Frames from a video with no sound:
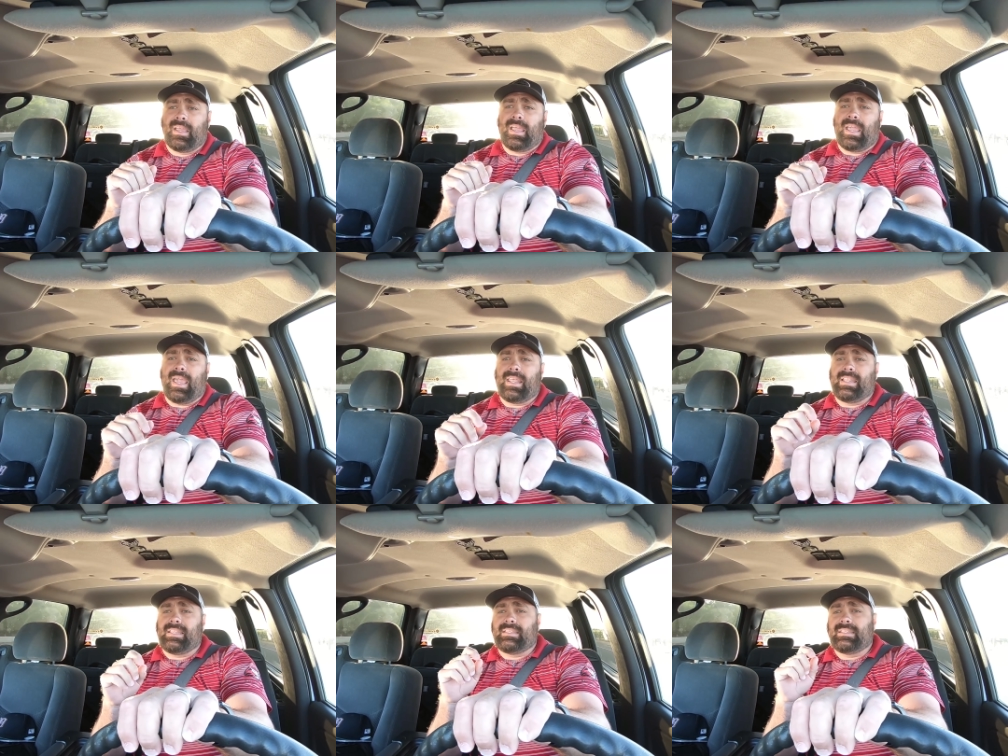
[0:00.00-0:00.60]

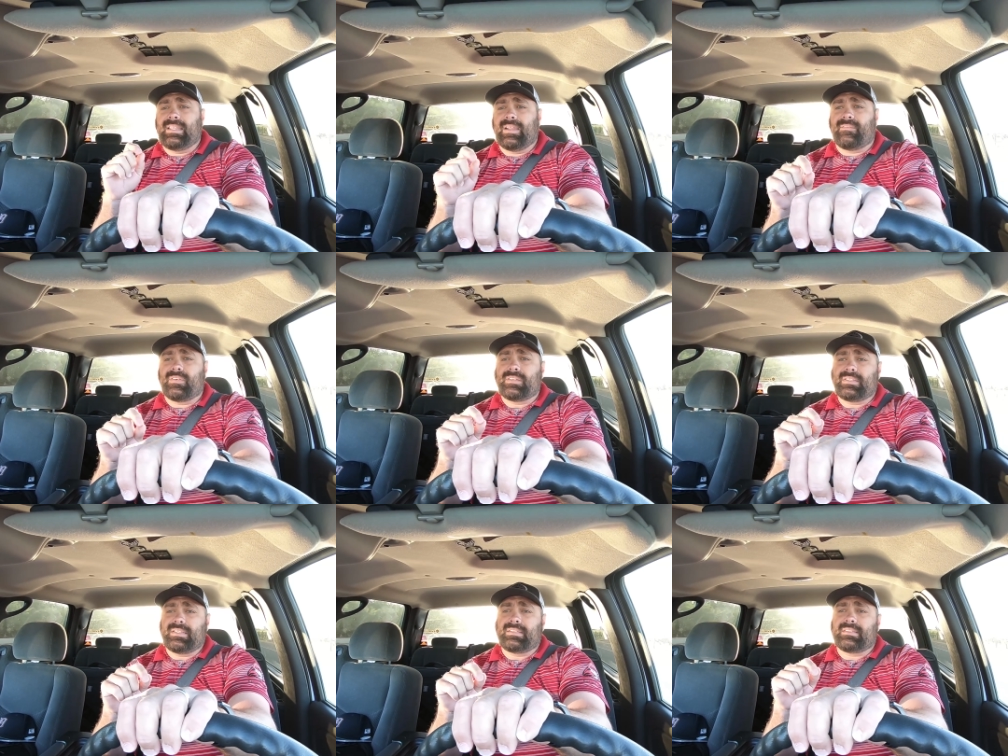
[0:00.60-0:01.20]
And it never
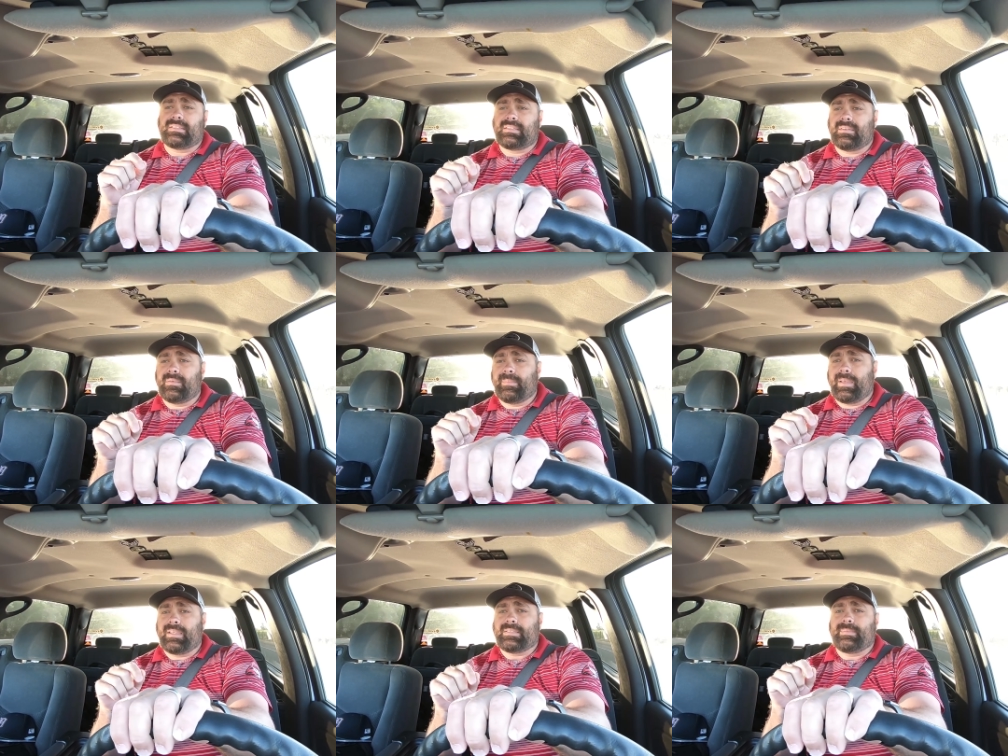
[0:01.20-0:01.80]
ceases to
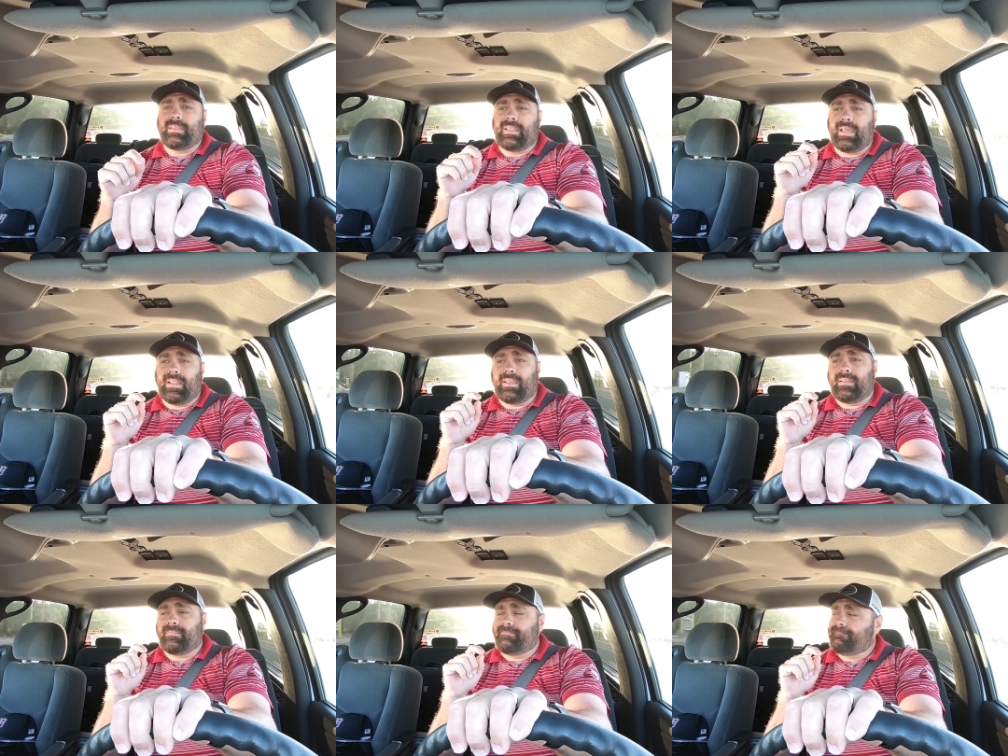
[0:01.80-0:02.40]
amaze me that
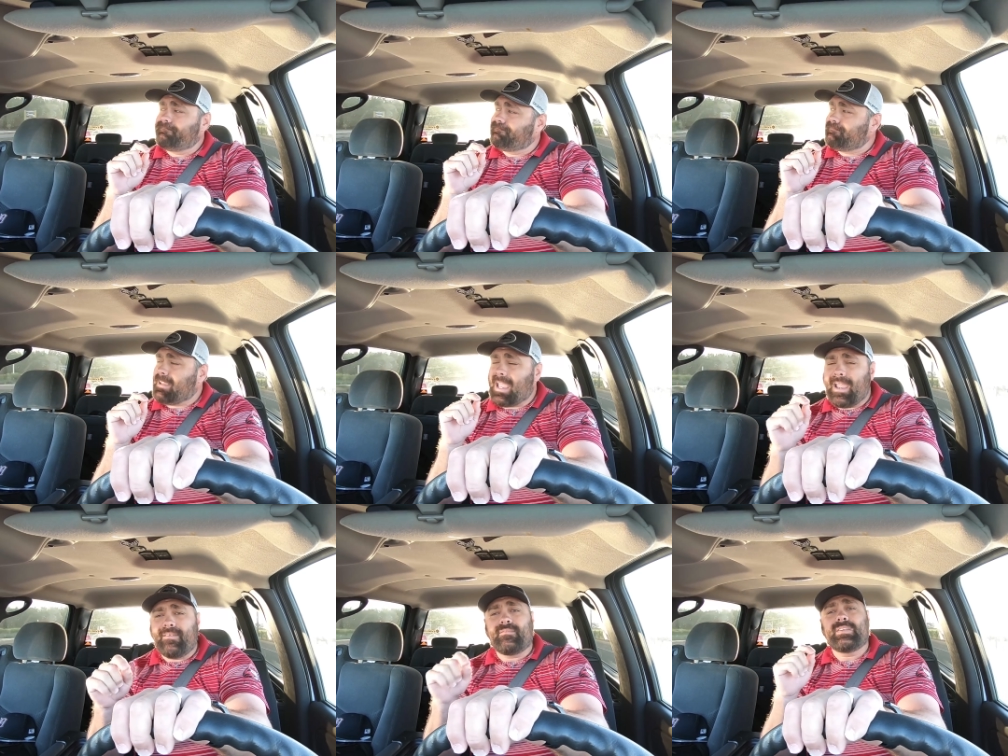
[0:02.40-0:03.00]

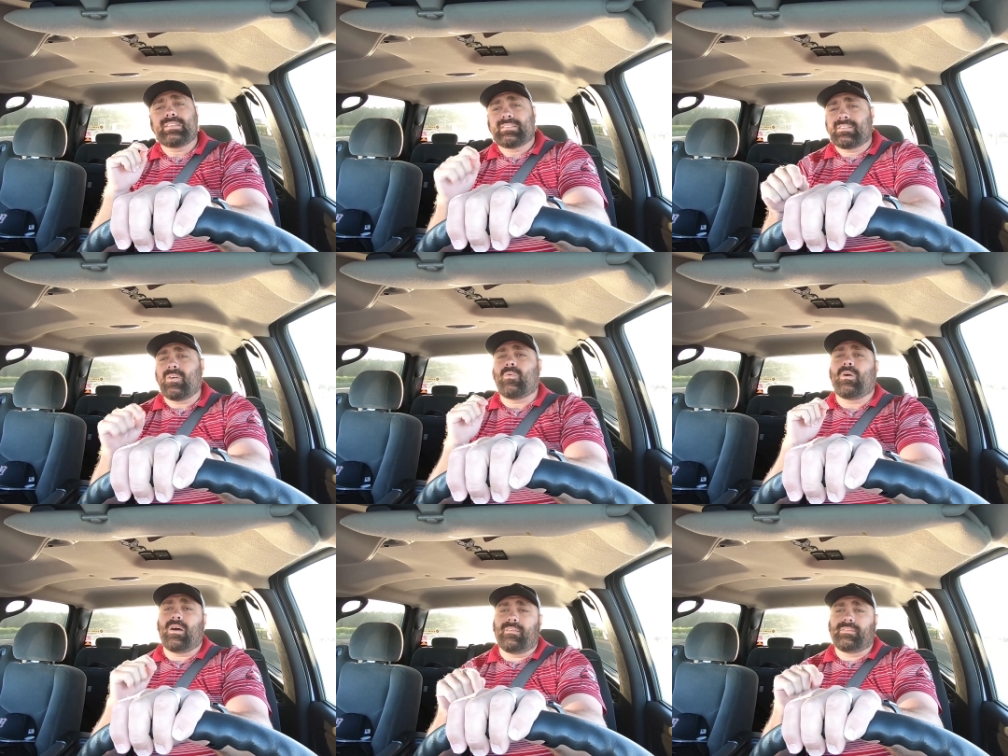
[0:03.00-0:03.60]
every so
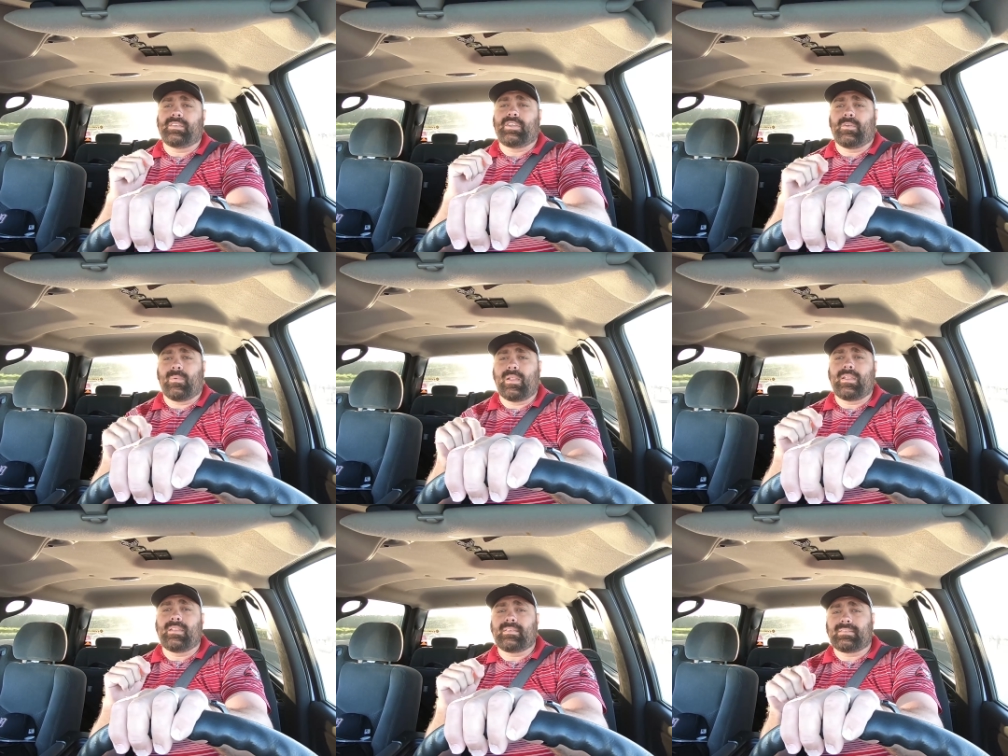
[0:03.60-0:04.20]
often you
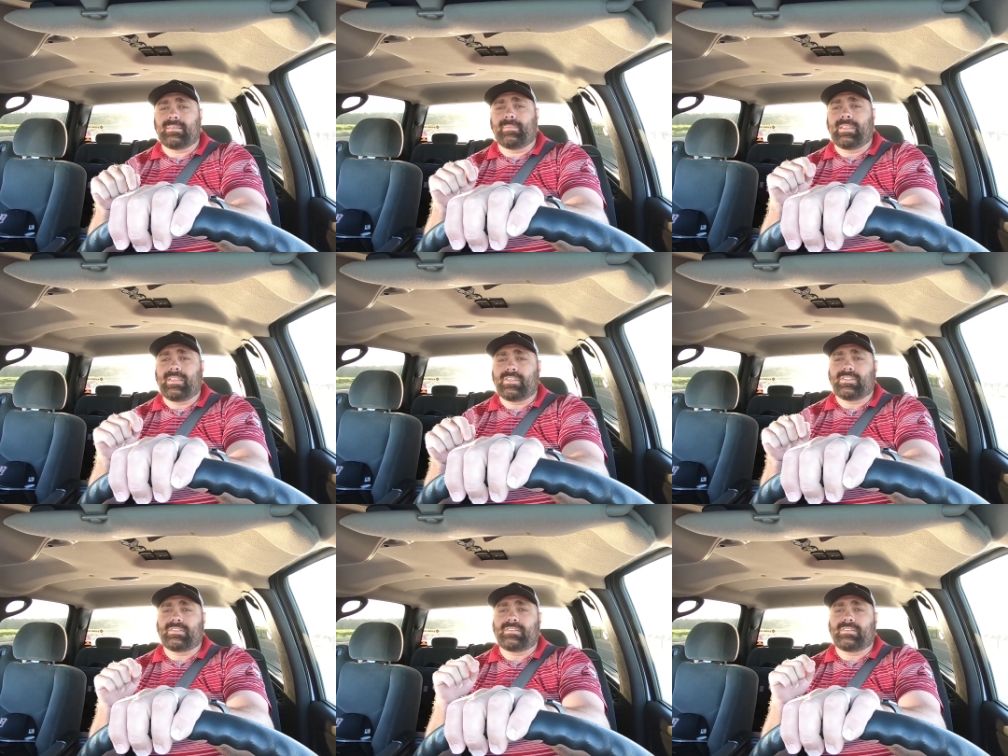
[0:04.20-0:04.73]
run into somebody that